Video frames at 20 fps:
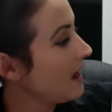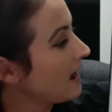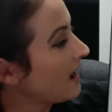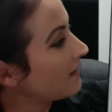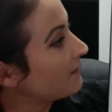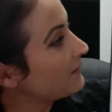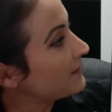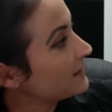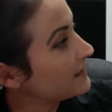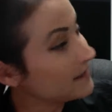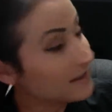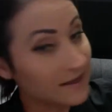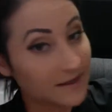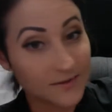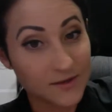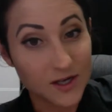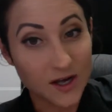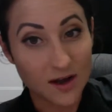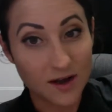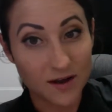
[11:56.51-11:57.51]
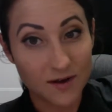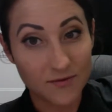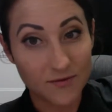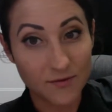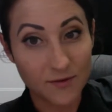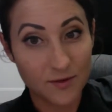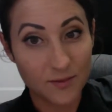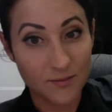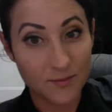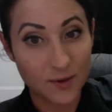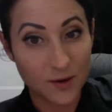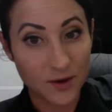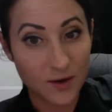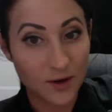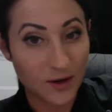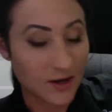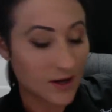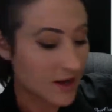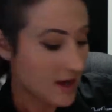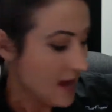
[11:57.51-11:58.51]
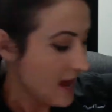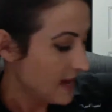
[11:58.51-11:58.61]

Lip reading: at the end of the book.